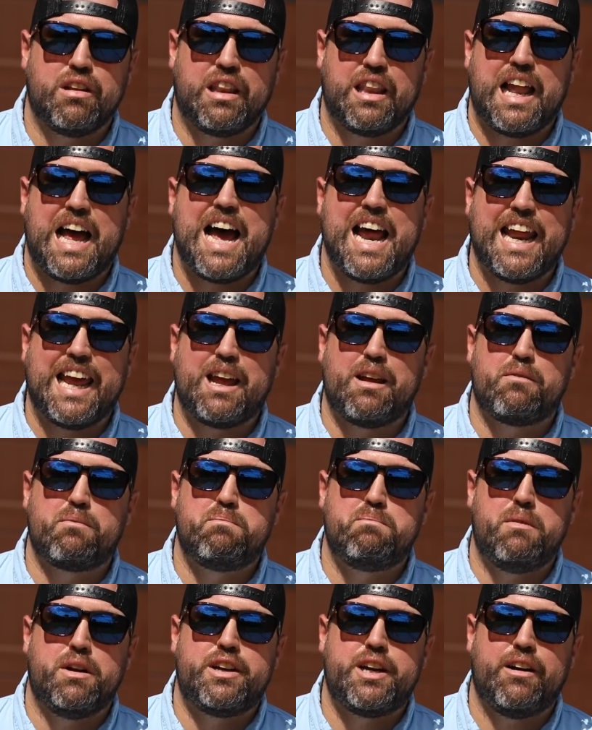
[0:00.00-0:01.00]
lining
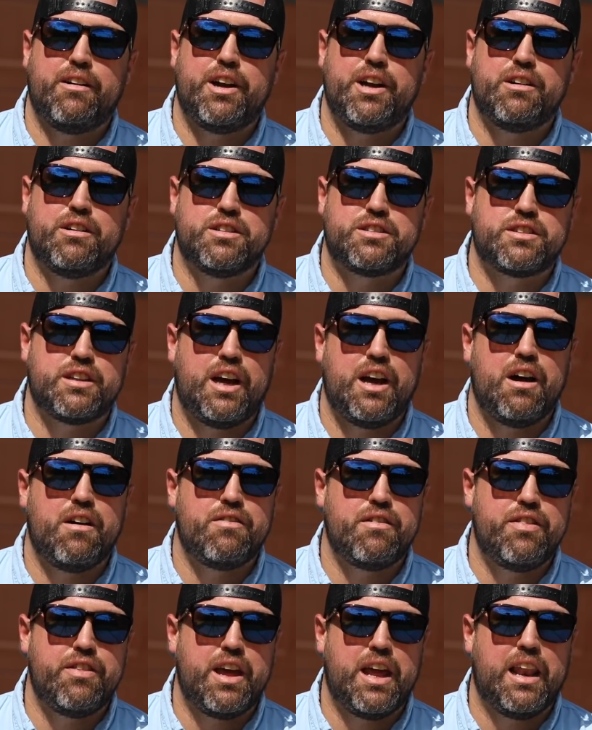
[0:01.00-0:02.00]
material
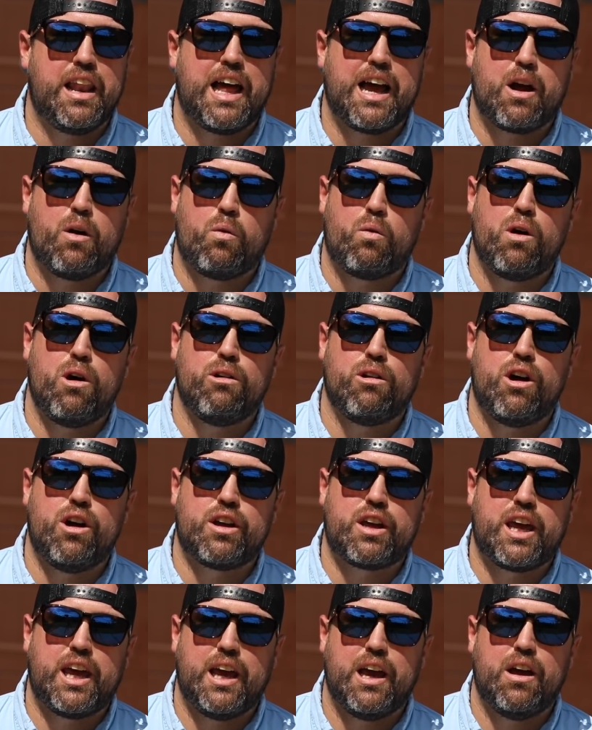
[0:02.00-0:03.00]
itself, and then like a roll-on
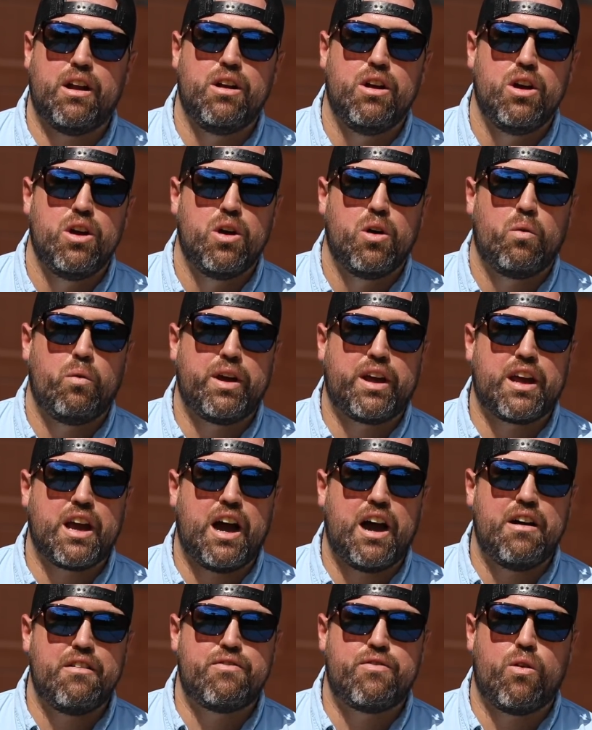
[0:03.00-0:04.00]
kit we
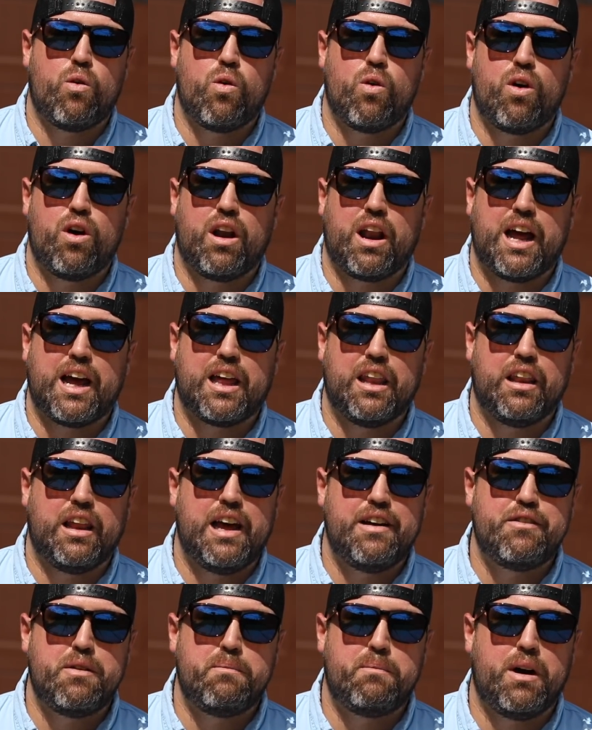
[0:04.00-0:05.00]
got for like
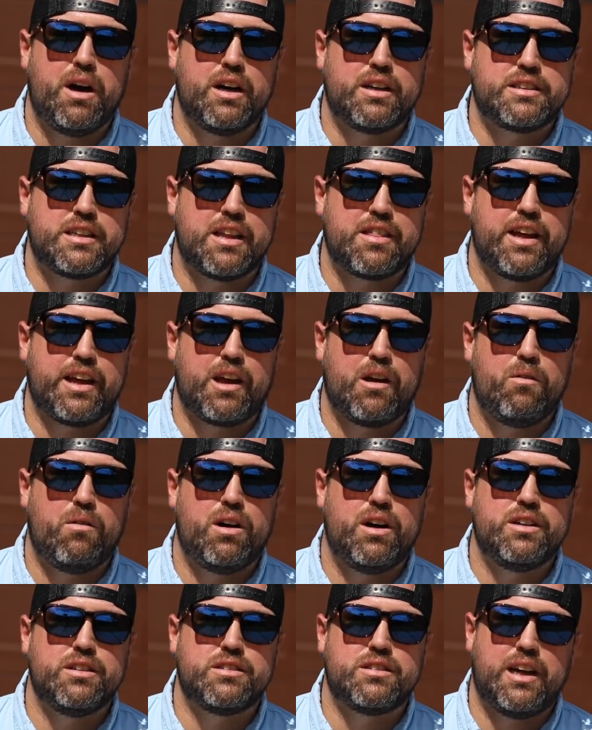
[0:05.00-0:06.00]
11 bucks, I think it
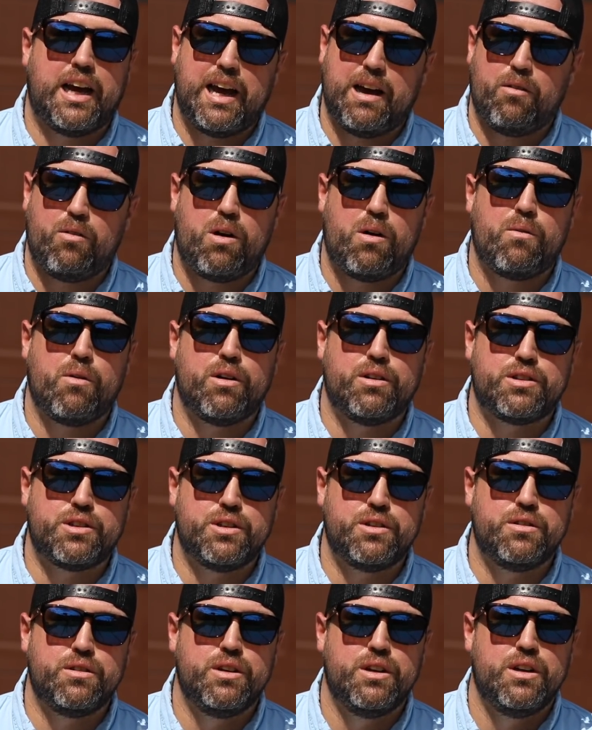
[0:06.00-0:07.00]
was, at Walmart
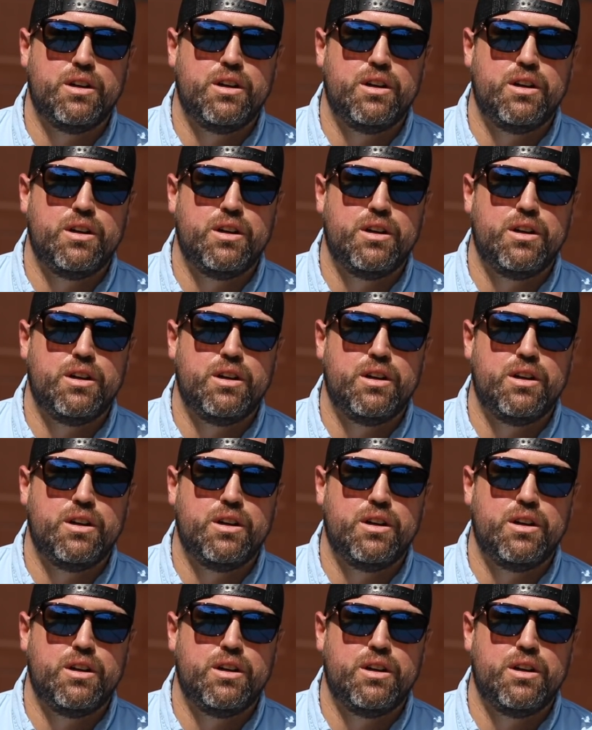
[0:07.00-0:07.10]
too.